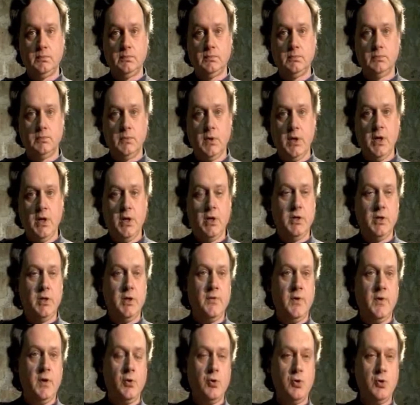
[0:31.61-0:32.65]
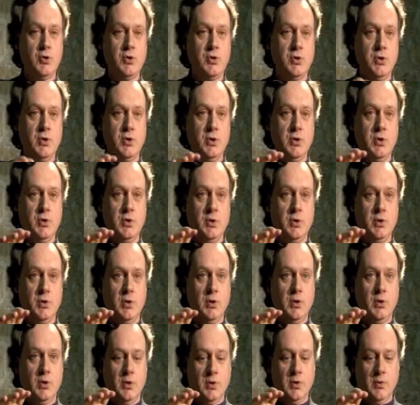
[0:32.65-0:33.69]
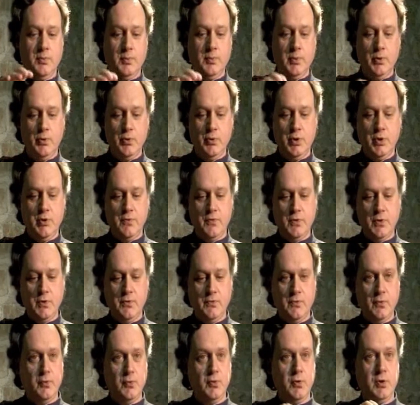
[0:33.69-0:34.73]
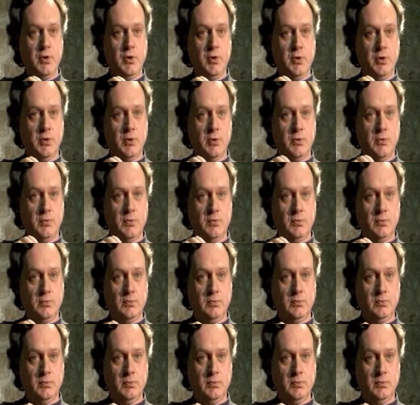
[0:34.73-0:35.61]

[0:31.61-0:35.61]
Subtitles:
instinctively clenches its hand around it,